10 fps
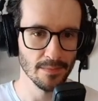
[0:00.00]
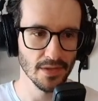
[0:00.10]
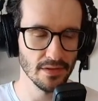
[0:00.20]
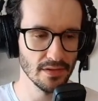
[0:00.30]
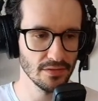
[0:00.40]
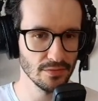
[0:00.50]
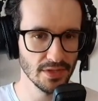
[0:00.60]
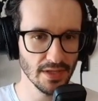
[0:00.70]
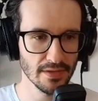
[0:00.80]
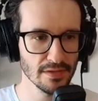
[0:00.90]
to
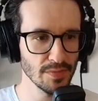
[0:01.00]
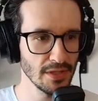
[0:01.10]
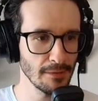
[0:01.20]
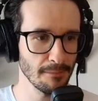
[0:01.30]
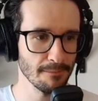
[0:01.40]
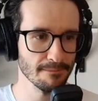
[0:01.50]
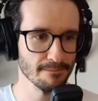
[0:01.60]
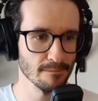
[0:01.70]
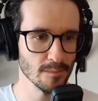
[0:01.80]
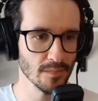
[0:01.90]
the LSP.
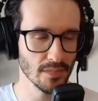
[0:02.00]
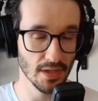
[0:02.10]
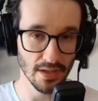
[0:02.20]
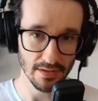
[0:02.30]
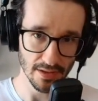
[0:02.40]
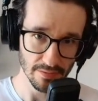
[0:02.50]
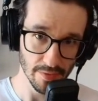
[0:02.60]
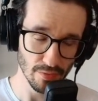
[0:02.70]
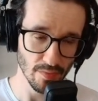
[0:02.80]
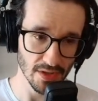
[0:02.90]
And let
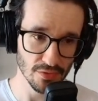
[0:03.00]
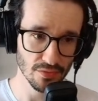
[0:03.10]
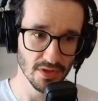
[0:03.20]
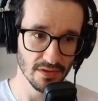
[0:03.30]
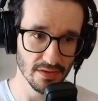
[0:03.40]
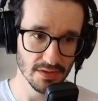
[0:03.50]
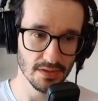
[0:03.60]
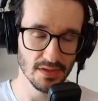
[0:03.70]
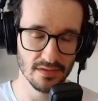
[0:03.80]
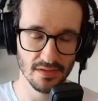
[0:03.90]
me remind you that this
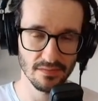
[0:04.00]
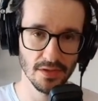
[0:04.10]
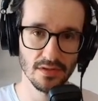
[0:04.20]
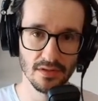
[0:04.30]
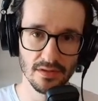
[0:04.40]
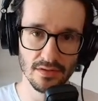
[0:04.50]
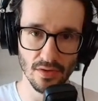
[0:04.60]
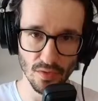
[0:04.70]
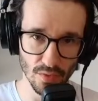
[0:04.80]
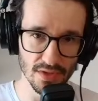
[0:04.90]
is not something that is
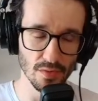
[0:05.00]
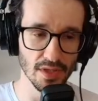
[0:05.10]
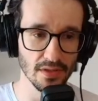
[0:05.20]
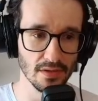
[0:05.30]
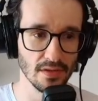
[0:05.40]
always running